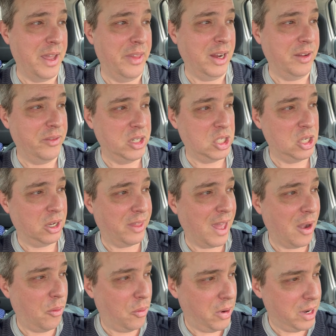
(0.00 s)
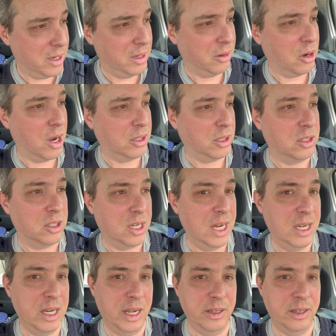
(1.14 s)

Like if you took that one cross-country ski